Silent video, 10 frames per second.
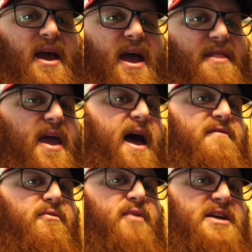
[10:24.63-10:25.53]
and they
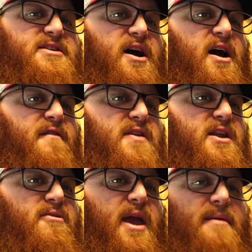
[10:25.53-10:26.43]
have the rest of
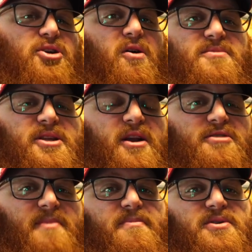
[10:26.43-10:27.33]
the New Hampshire
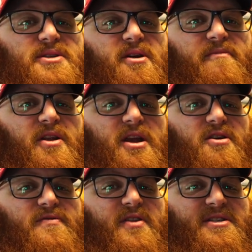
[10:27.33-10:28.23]
Homesteaders maple syrup
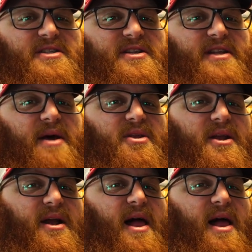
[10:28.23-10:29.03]
videos for this season that we did a